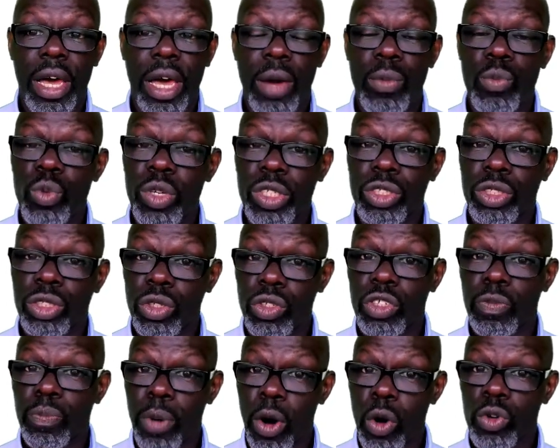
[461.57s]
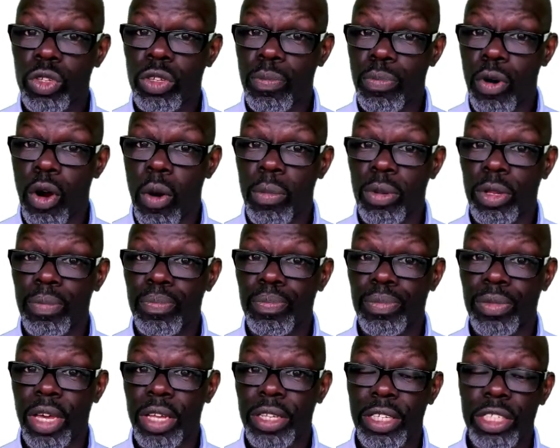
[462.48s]
which does pose a problem.
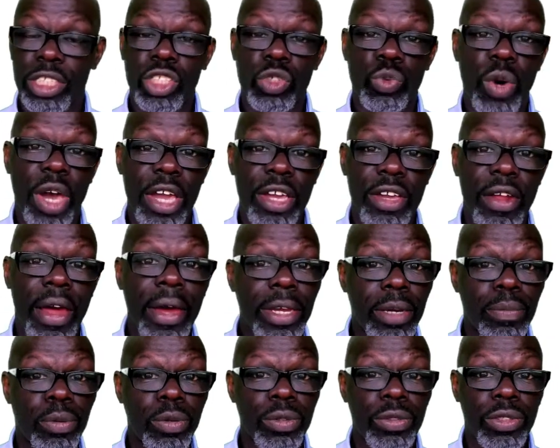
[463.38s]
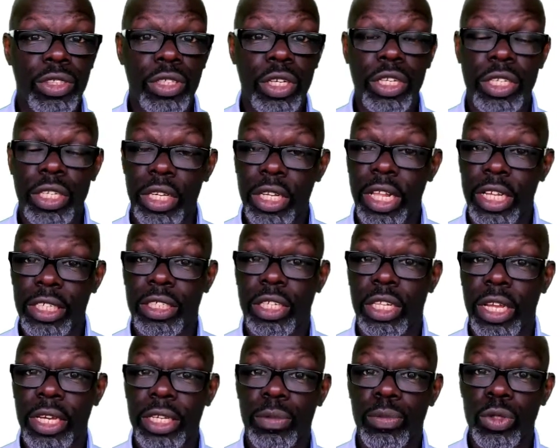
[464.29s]
And this is where your acupuncture, your
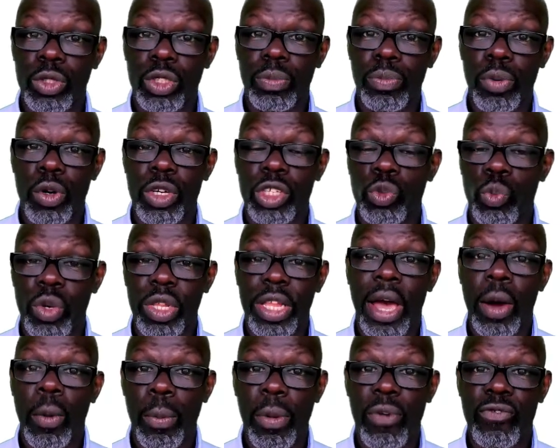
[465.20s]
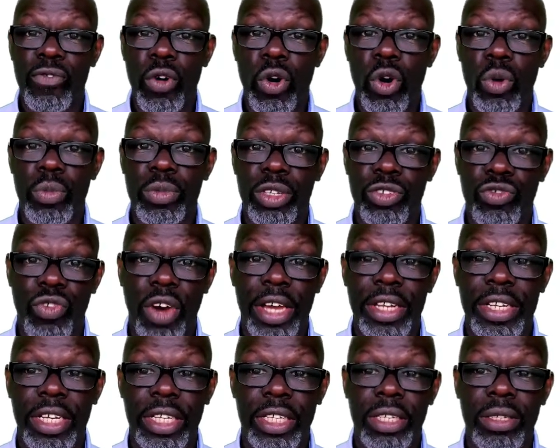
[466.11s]
classical acupuncture points, will outperform your dry
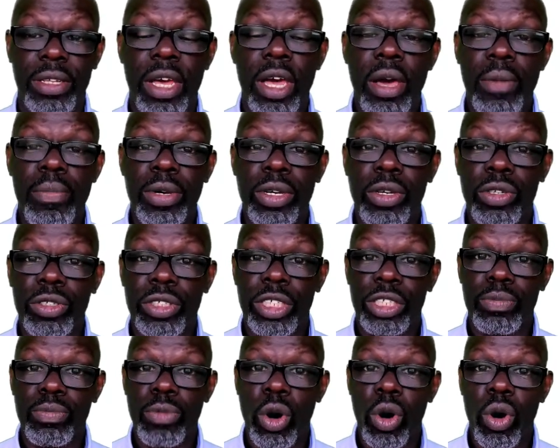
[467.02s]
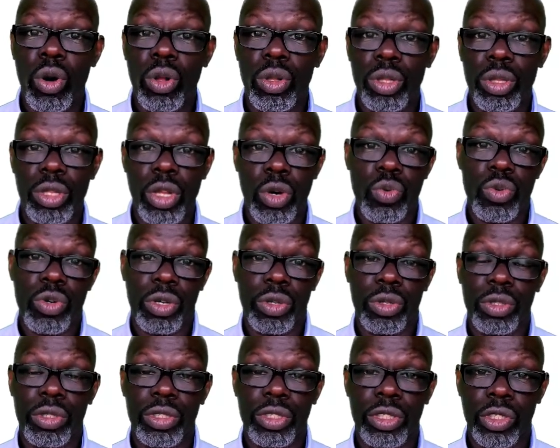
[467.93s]
needling, because it's more
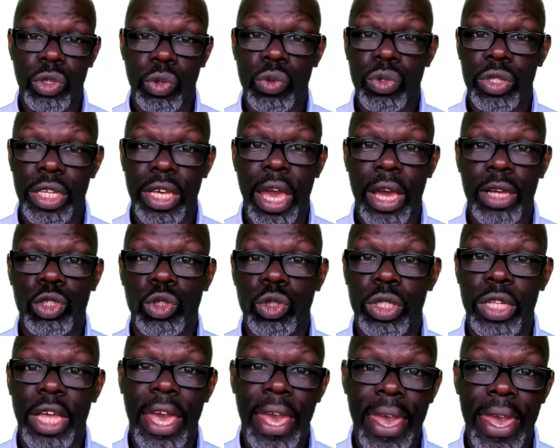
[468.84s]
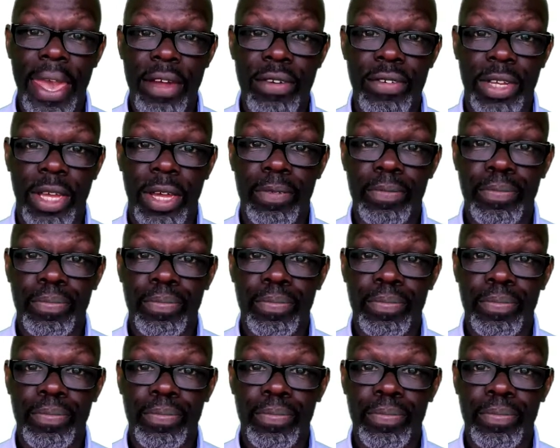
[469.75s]
local to the actual area.